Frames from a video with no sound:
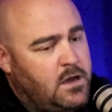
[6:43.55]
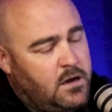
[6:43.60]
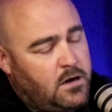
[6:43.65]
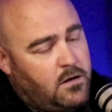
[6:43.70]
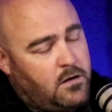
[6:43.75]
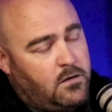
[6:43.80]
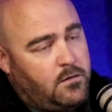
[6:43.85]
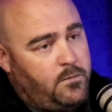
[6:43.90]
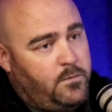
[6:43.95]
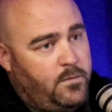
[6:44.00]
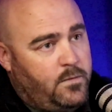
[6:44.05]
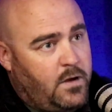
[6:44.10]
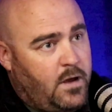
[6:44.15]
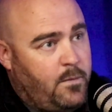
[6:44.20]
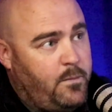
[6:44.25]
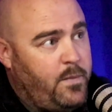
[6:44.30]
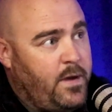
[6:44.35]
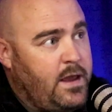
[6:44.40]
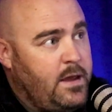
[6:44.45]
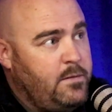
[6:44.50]
or
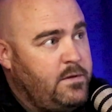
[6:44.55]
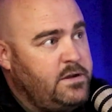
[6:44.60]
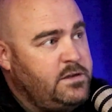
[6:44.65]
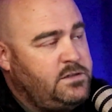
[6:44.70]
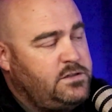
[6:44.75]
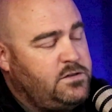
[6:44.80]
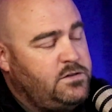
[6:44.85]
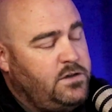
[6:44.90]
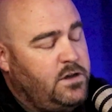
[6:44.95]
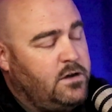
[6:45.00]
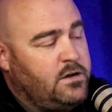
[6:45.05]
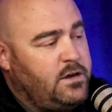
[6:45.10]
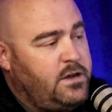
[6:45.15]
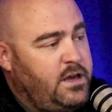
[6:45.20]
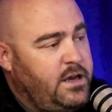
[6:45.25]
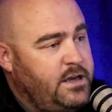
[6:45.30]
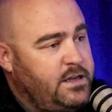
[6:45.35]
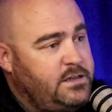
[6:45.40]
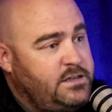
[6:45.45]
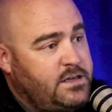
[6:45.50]
not babies, 2 young
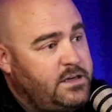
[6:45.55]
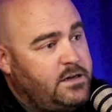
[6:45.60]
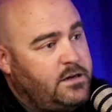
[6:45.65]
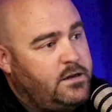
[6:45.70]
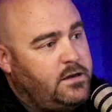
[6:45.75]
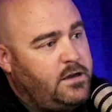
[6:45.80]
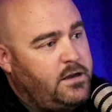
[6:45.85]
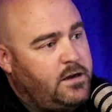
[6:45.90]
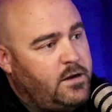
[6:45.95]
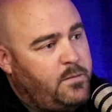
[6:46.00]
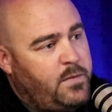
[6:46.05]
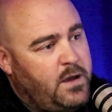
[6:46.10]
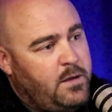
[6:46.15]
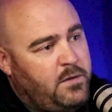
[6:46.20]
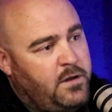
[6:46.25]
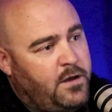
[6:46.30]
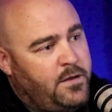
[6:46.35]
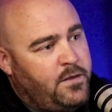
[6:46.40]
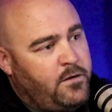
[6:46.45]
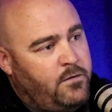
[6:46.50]
kids, and a
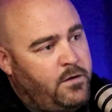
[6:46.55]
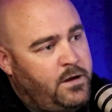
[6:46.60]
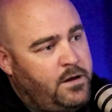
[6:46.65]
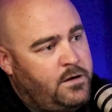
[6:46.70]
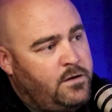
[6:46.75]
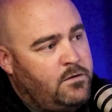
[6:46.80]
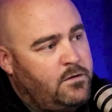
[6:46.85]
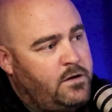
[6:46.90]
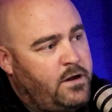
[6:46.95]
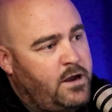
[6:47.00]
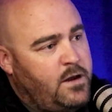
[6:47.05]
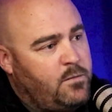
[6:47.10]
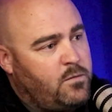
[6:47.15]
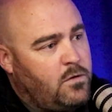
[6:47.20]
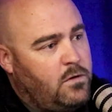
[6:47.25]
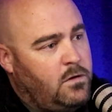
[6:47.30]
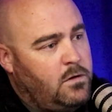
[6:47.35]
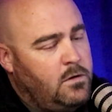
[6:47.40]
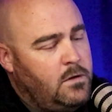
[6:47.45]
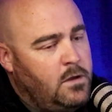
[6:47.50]
baby on the way due in
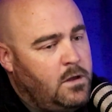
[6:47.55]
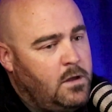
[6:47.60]
April,